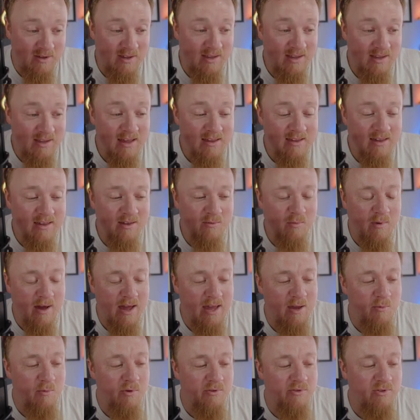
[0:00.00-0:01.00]
So this is
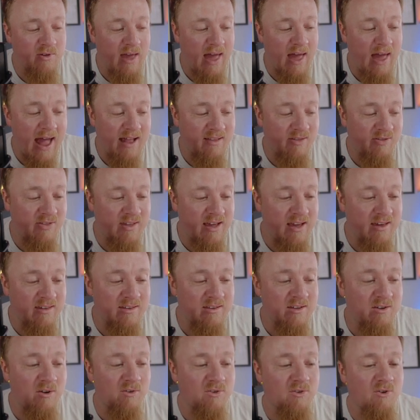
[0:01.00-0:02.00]
where you want to add things
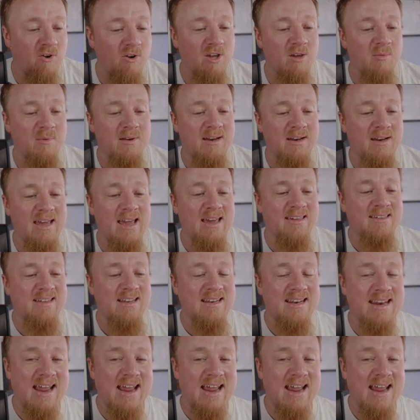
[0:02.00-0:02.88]
to your document that isn't